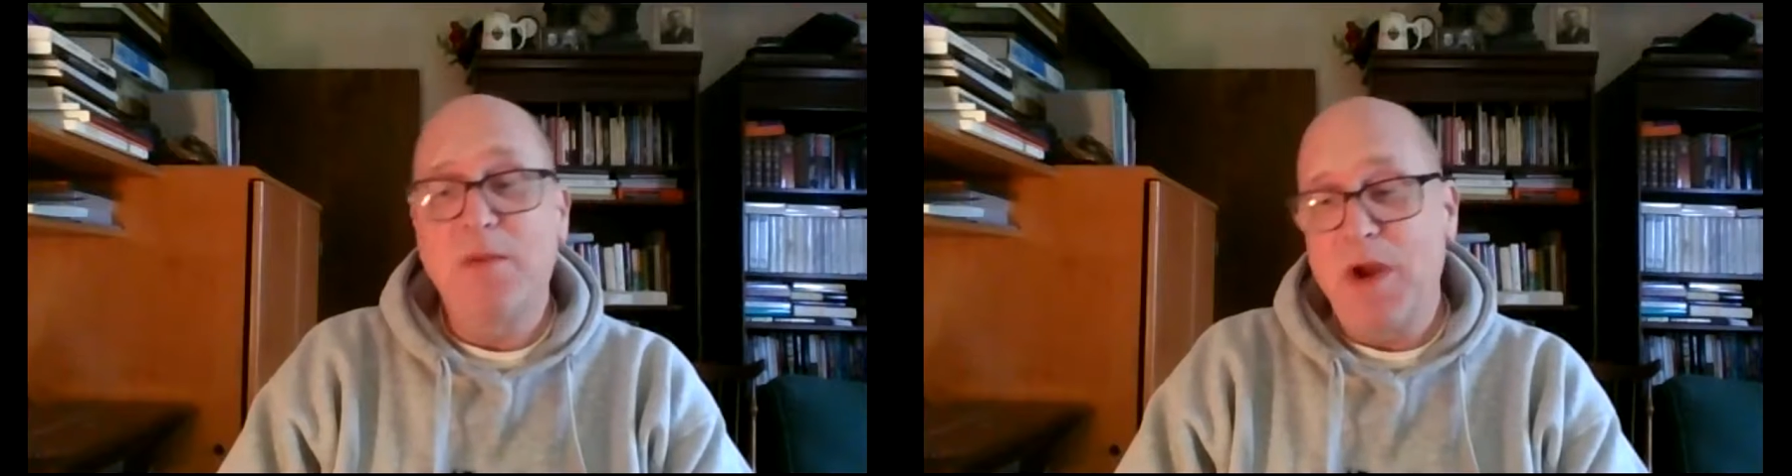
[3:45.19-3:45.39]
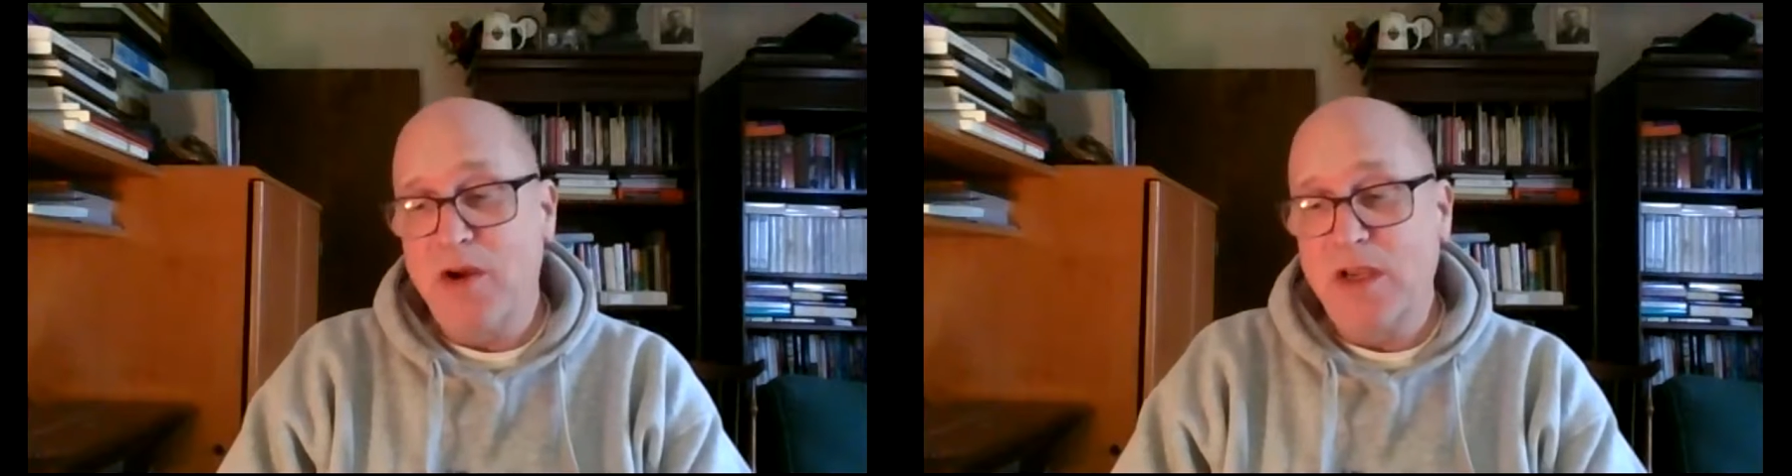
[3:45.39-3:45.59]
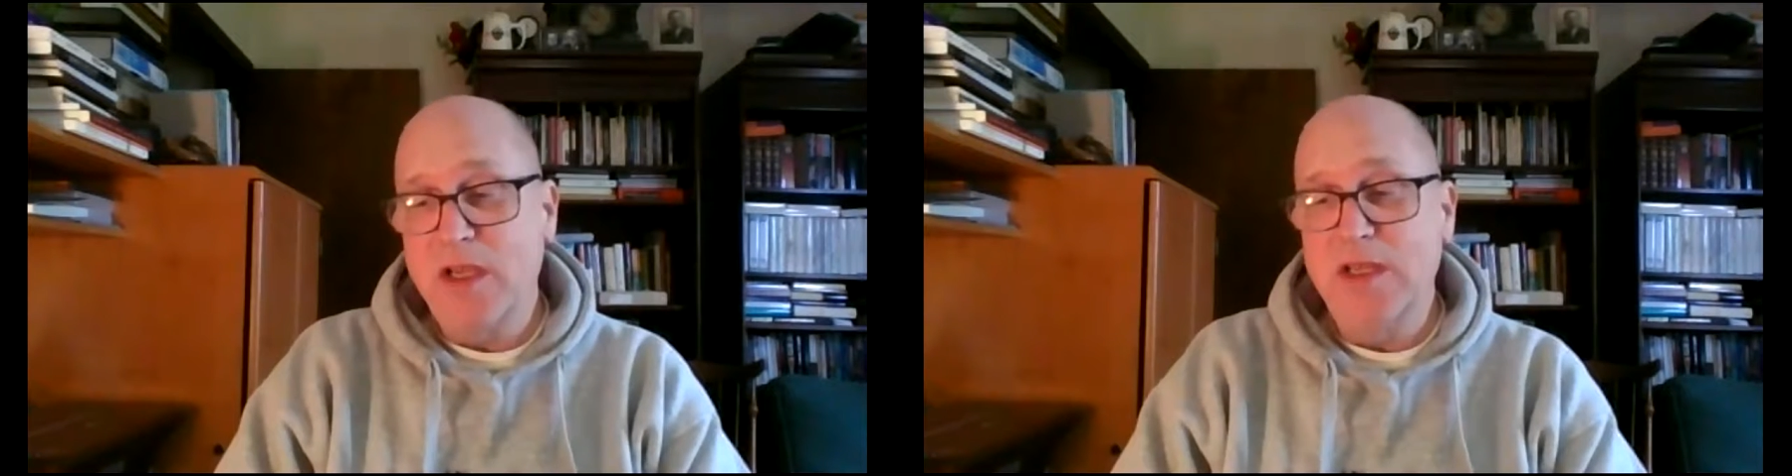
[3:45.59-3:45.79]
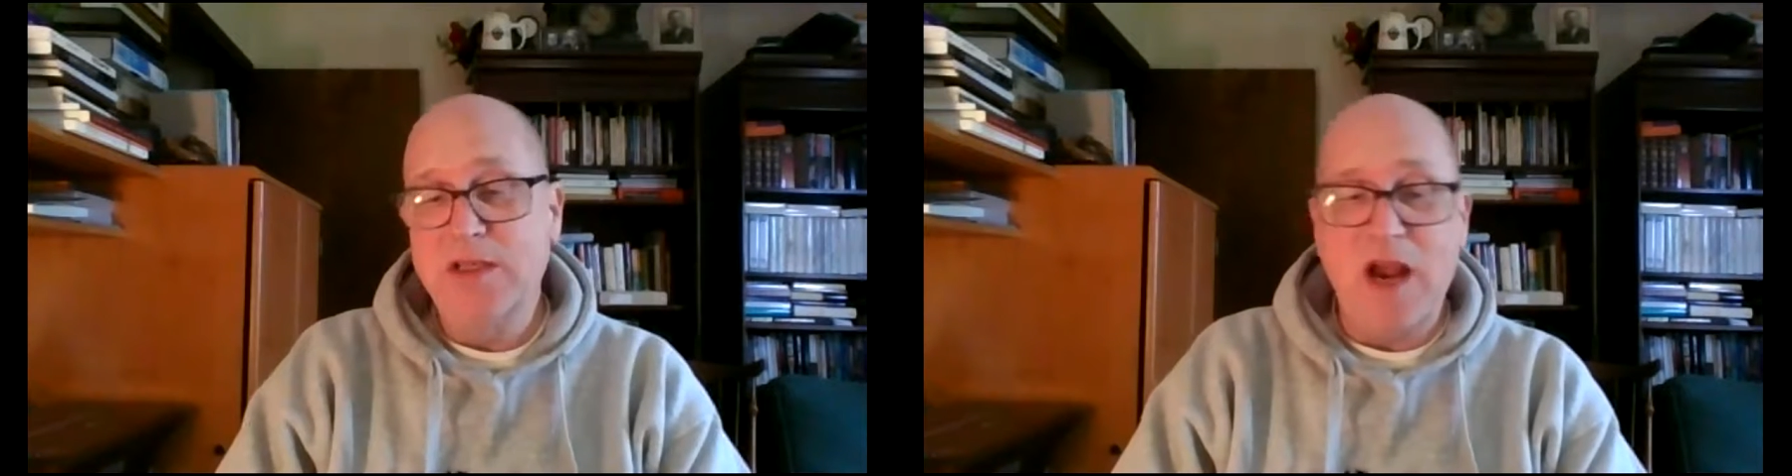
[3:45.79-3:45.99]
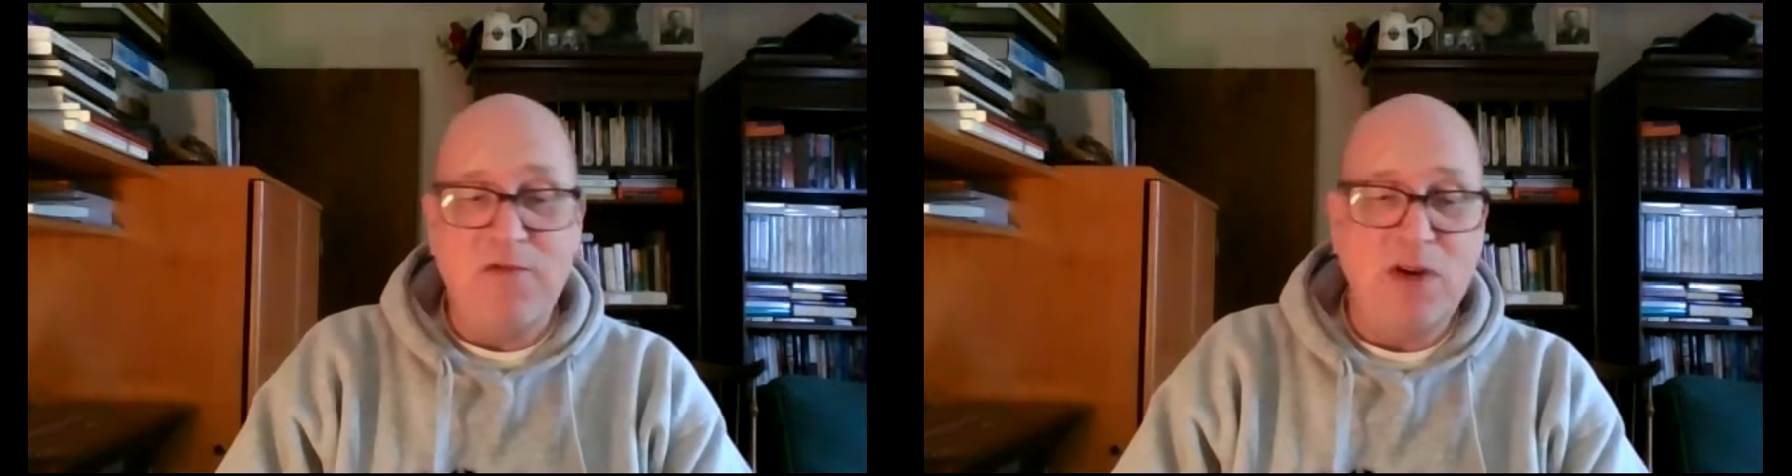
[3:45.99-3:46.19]

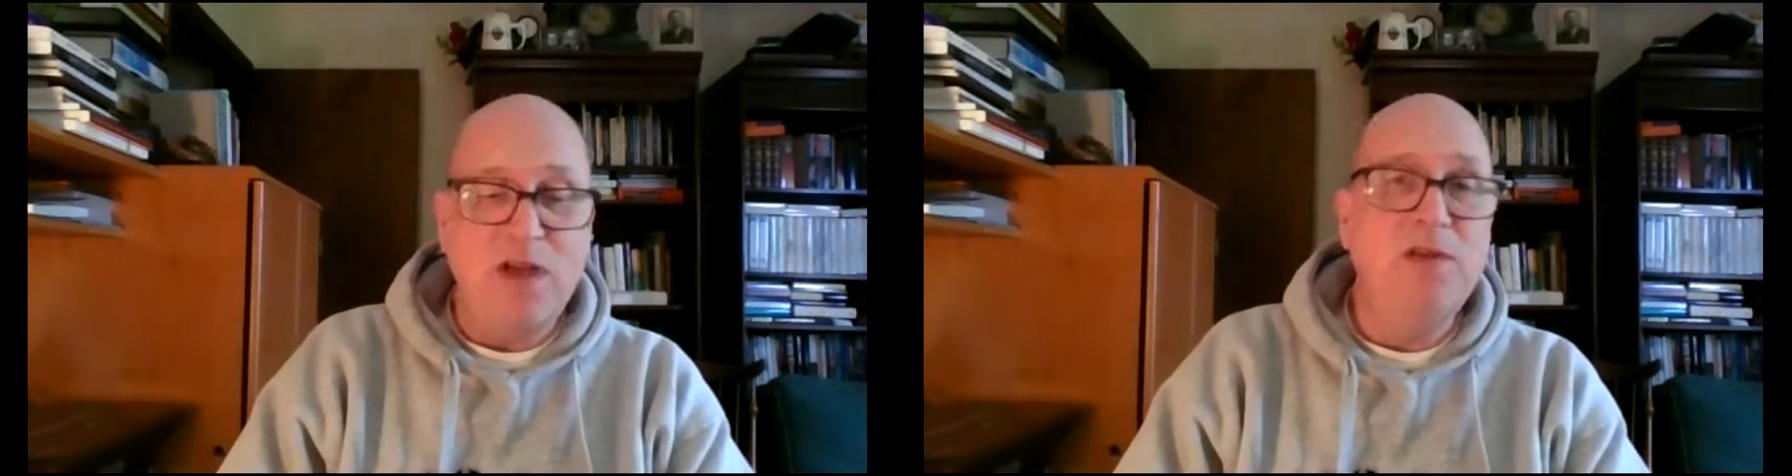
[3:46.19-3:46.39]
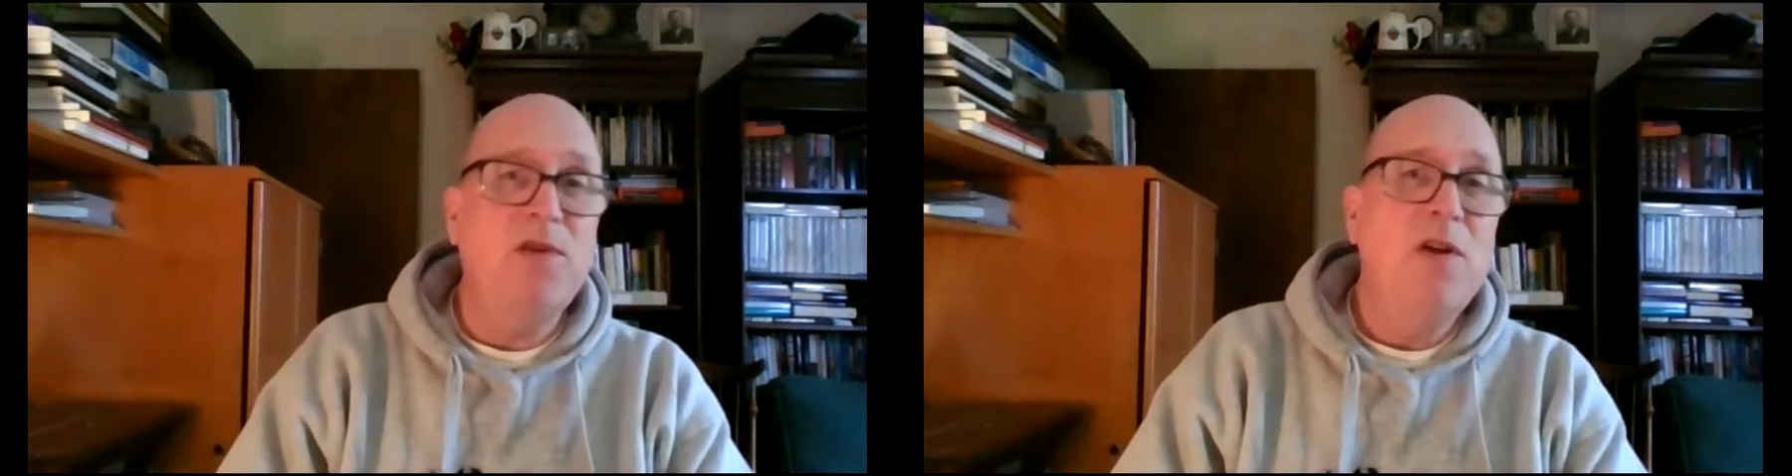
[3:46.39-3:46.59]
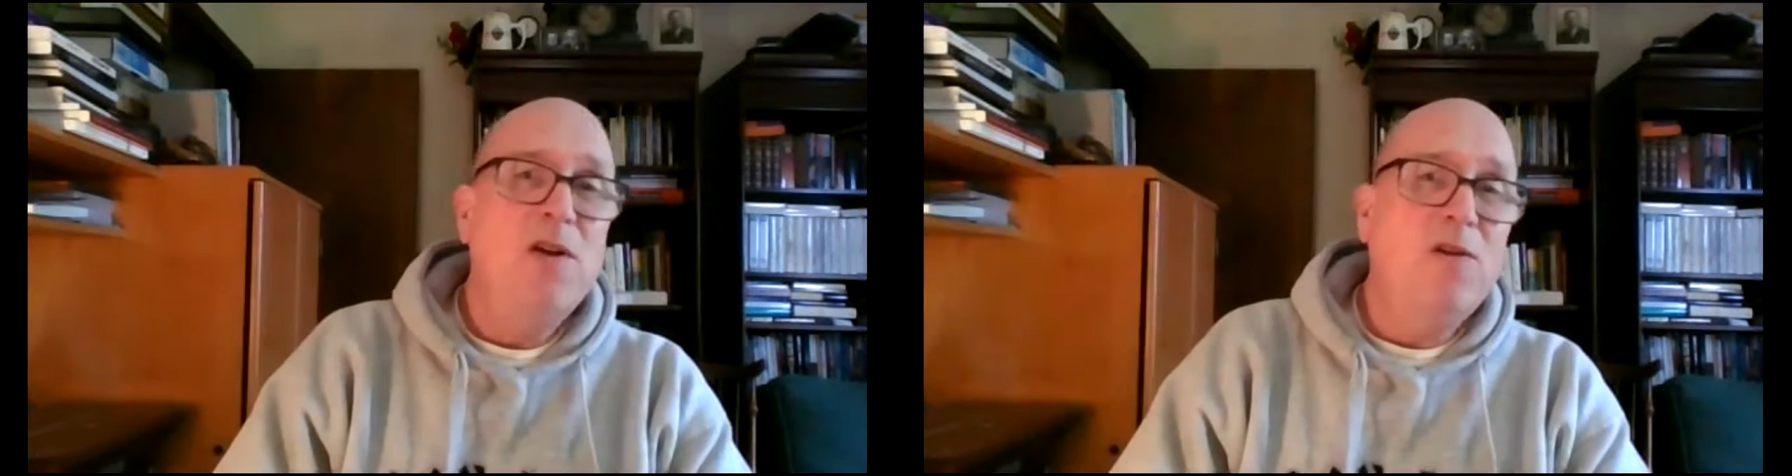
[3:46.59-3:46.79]
Americans, Africans,